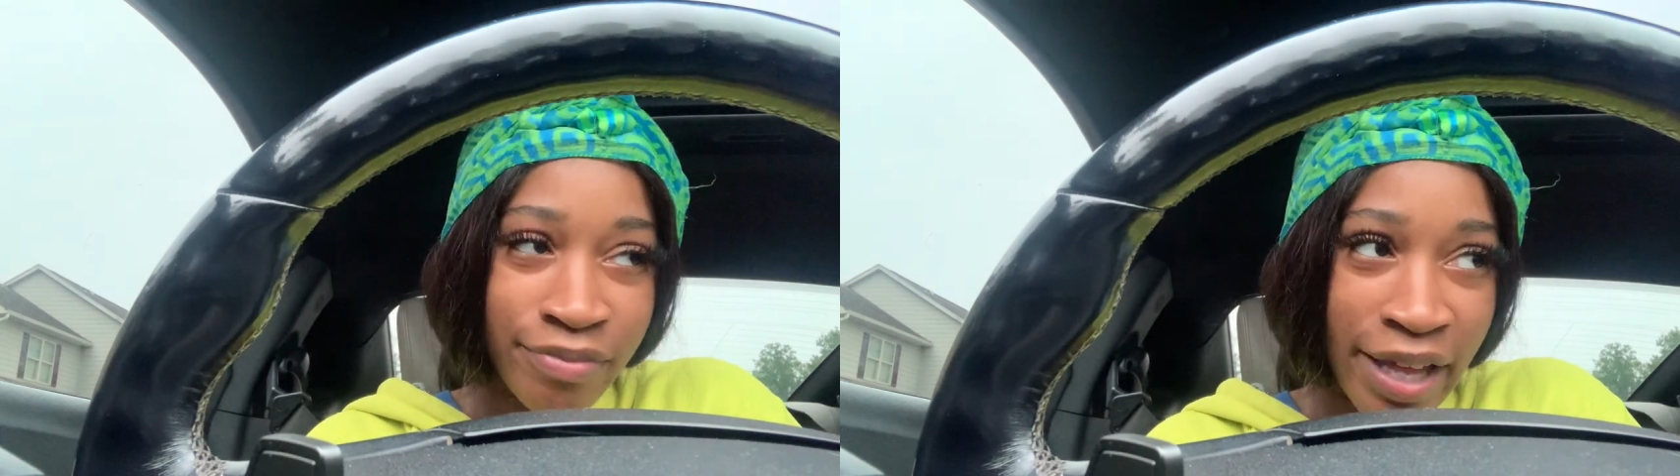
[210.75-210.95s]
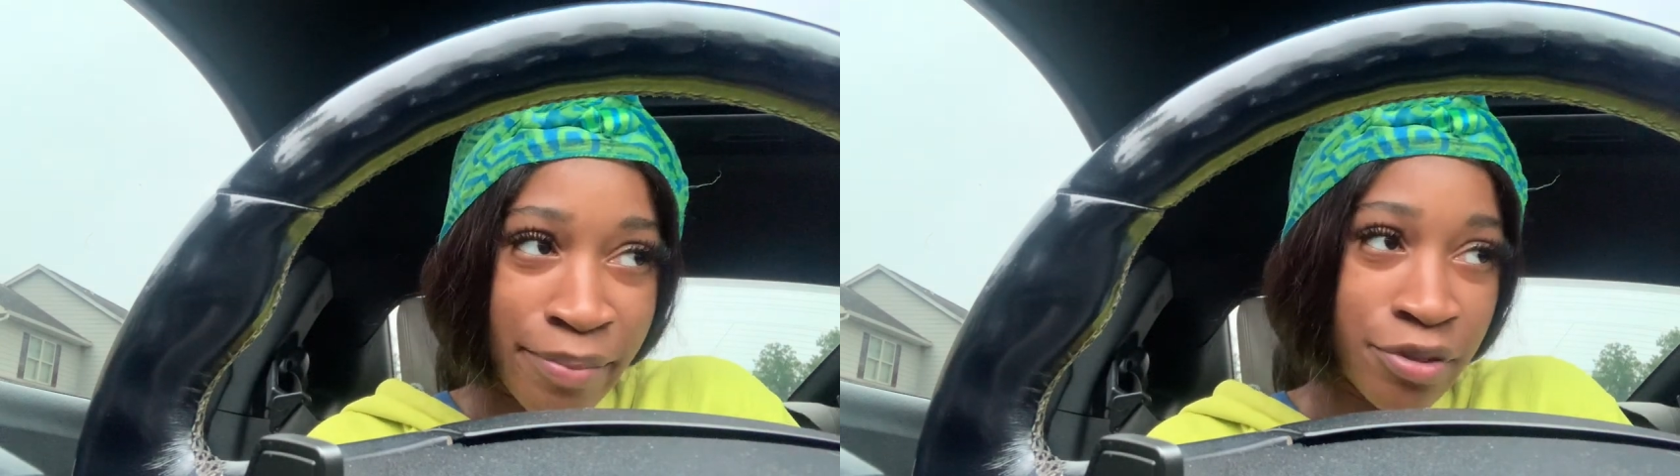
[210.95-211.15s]

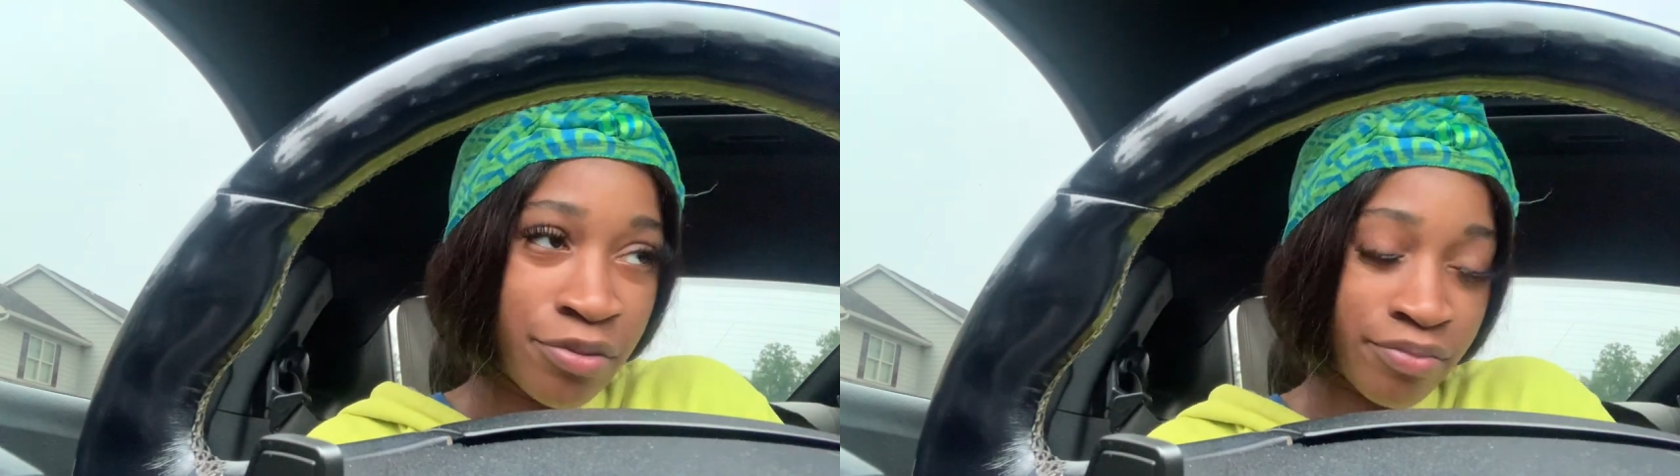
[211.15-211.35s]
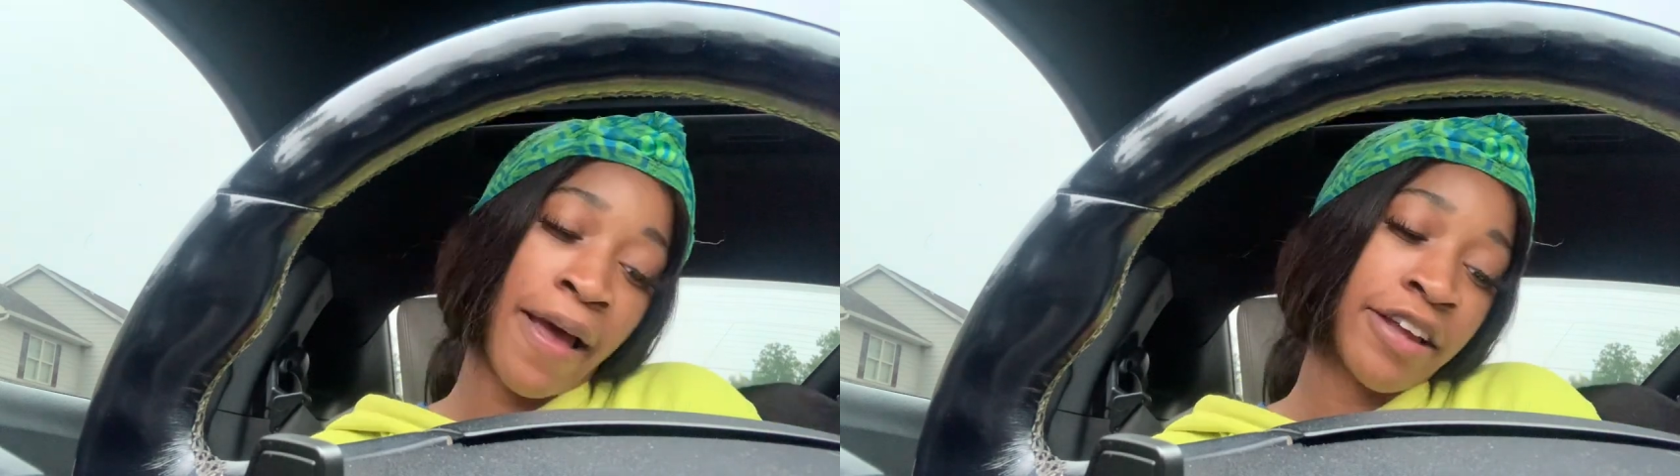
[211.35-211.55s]
light blue
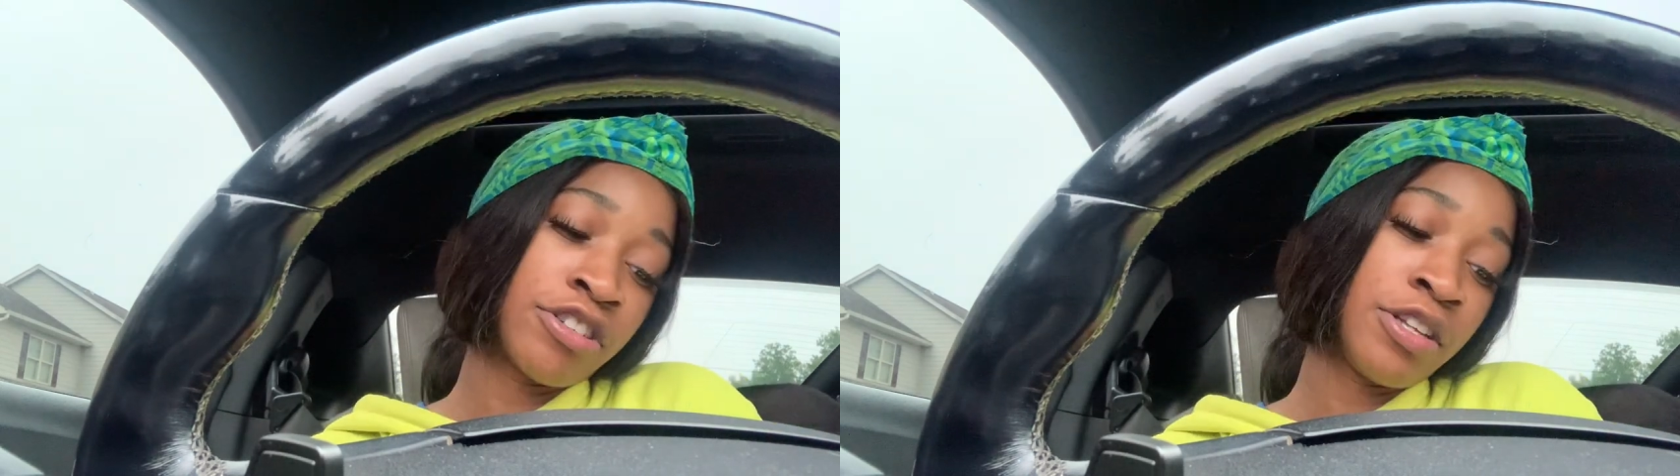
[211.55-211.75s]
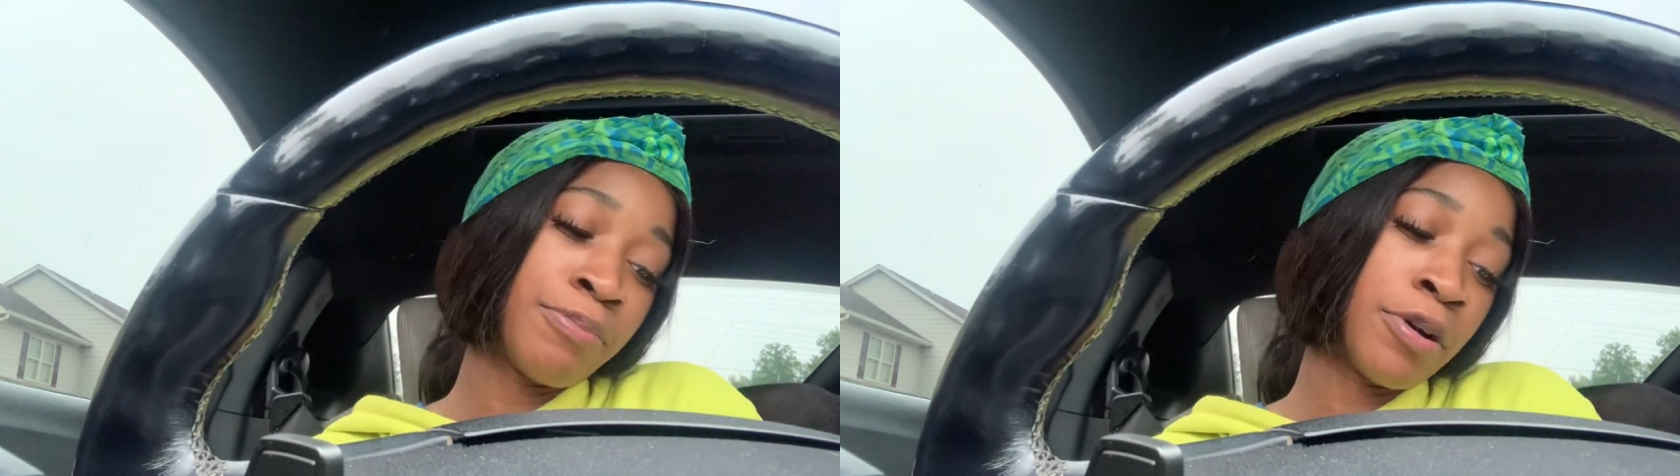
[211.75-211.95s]
I
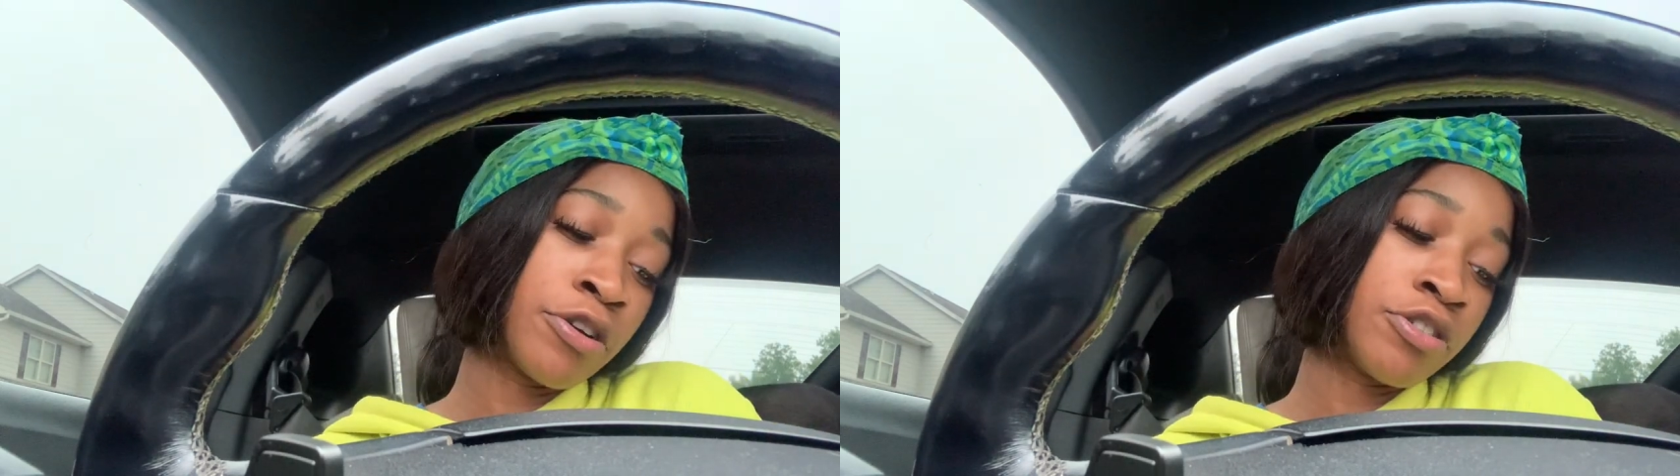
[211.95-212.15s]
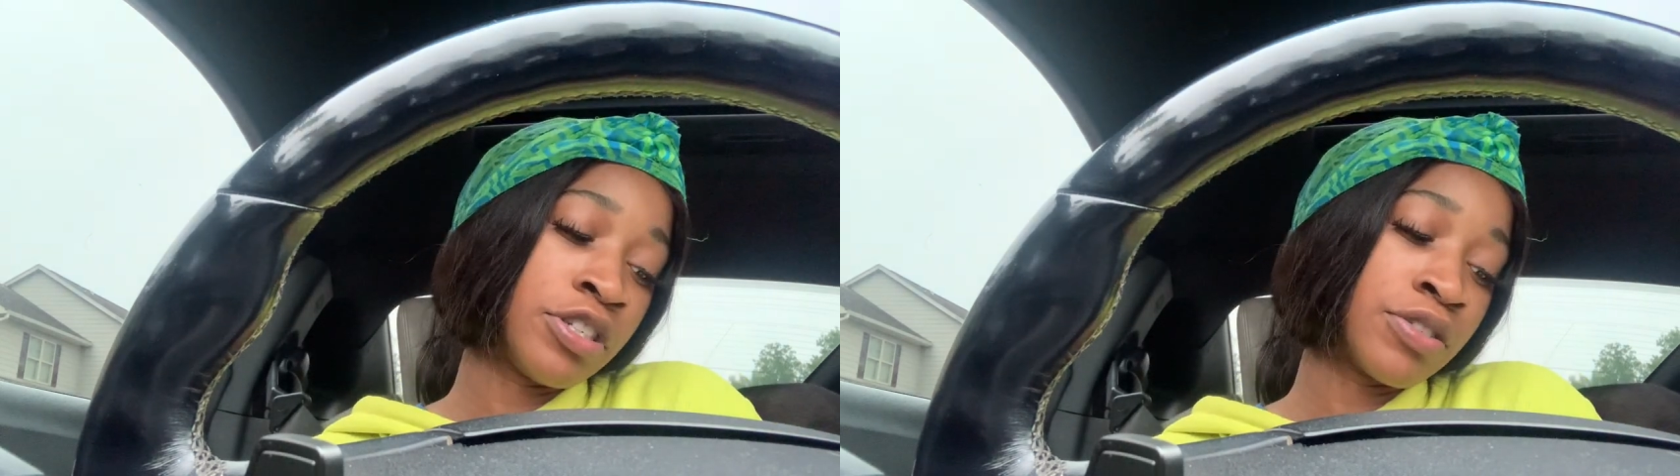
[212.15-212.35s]
actually
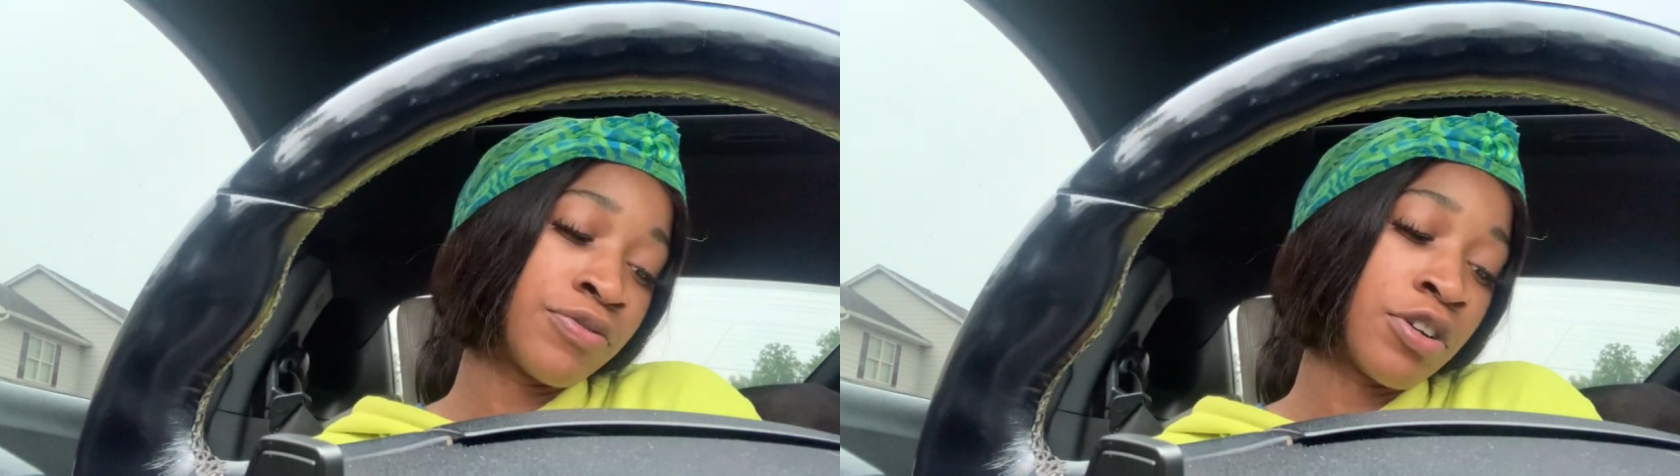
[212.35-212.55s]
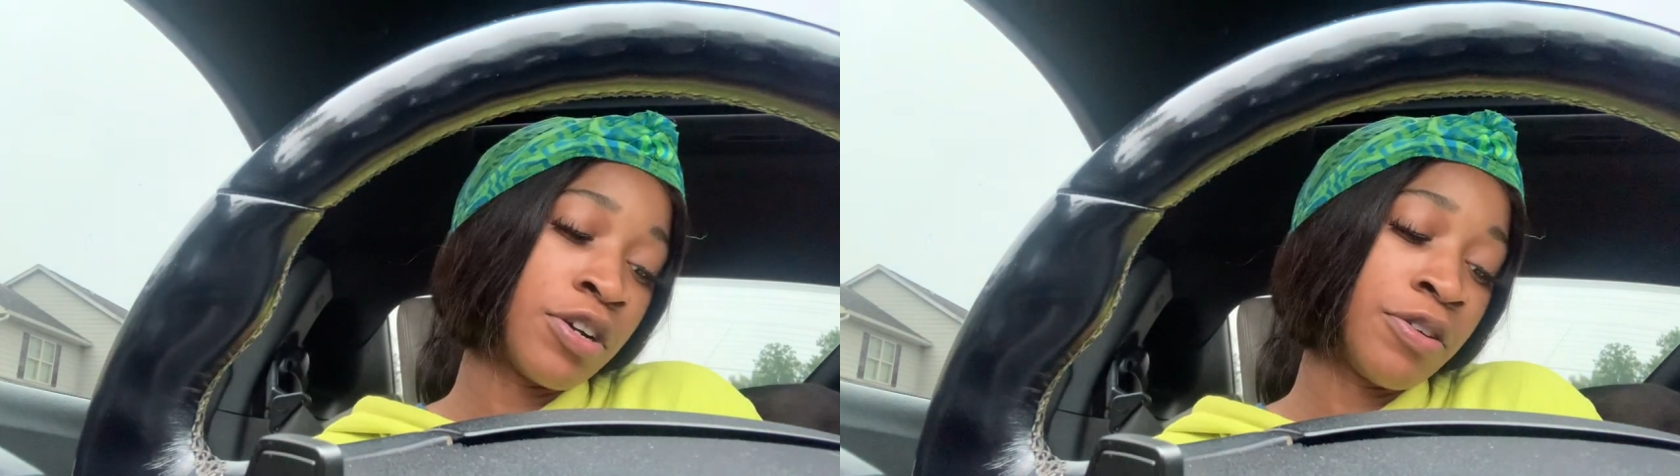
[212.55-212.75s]
purchased
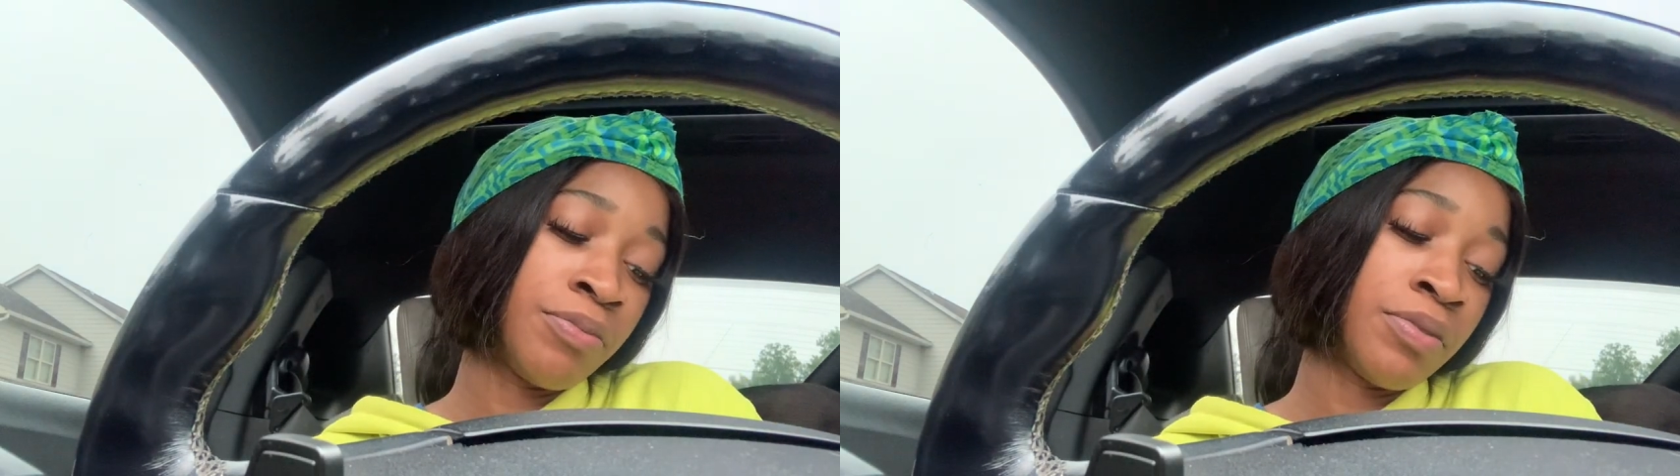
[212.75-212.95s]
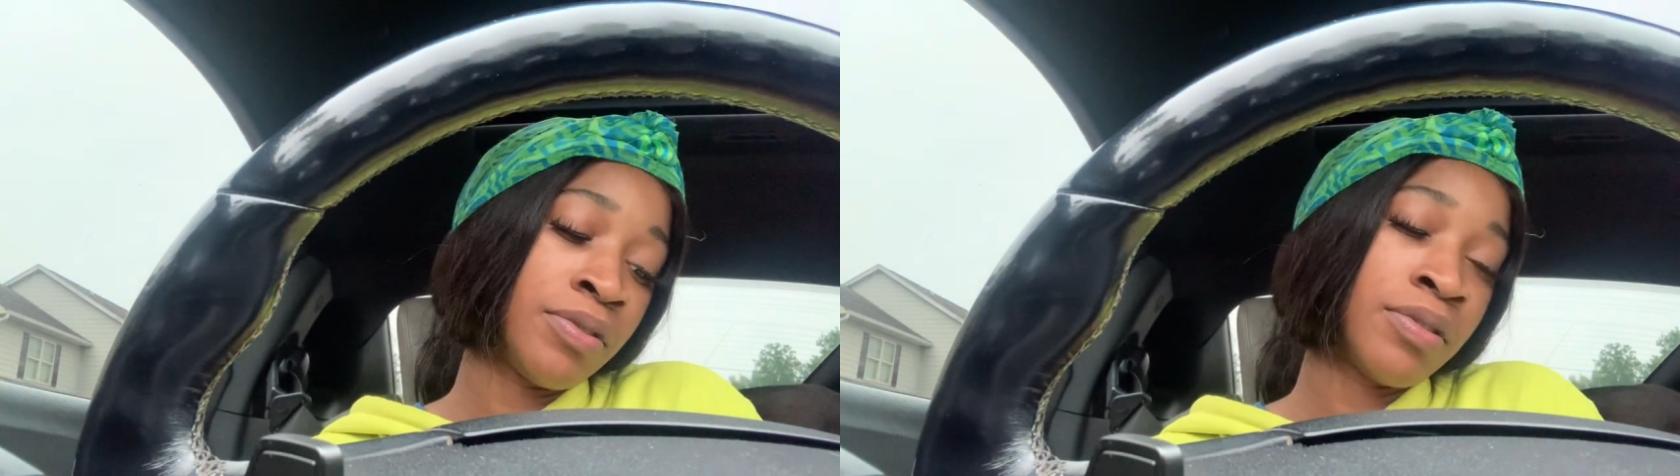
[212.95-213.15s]
from